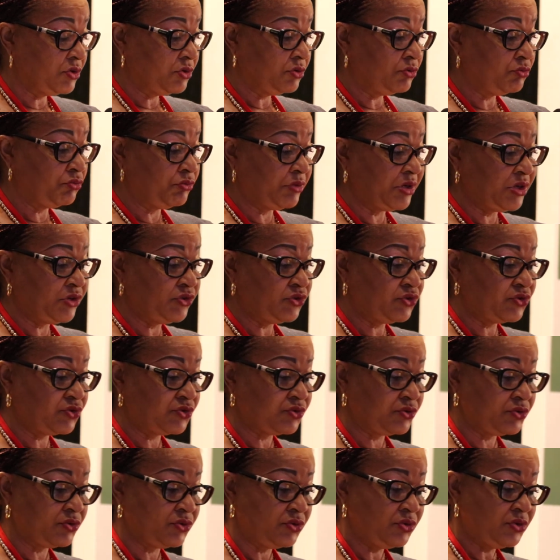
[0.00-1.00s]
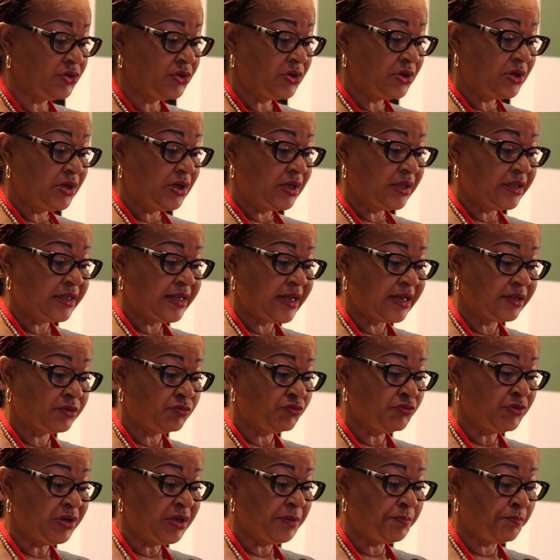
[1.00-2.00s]
to ensure that
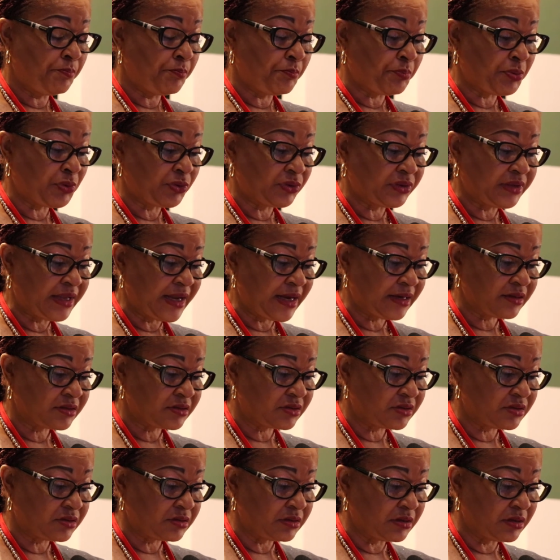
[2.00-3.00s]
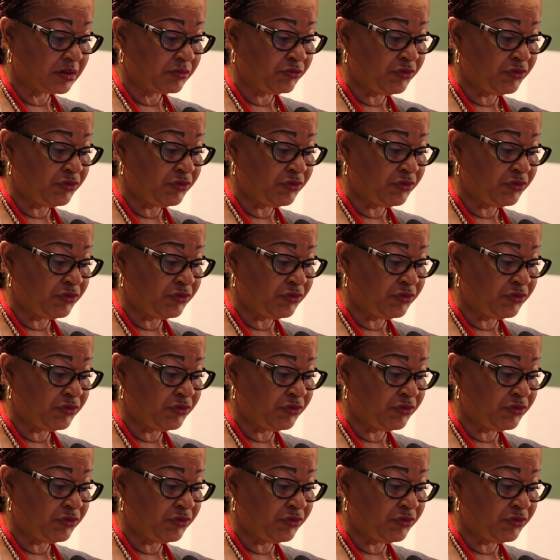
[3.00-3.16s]
we protect